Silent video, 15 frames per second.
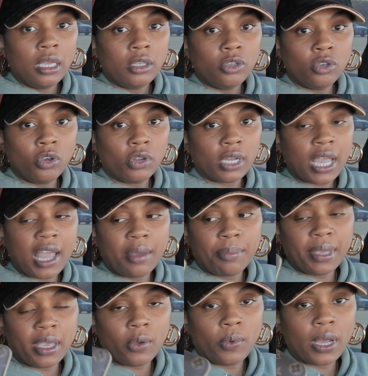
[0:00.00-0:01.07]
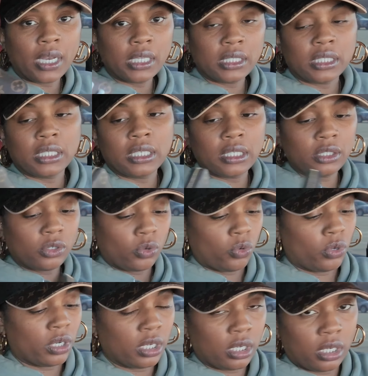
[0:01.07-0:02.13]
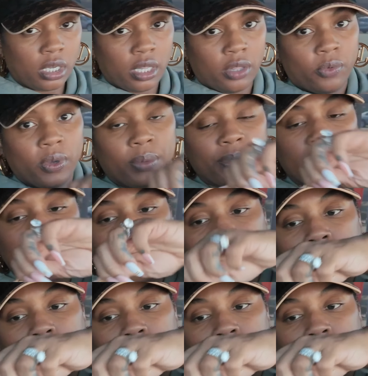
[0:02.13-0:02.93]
you go to compact wallets, and it's on the website,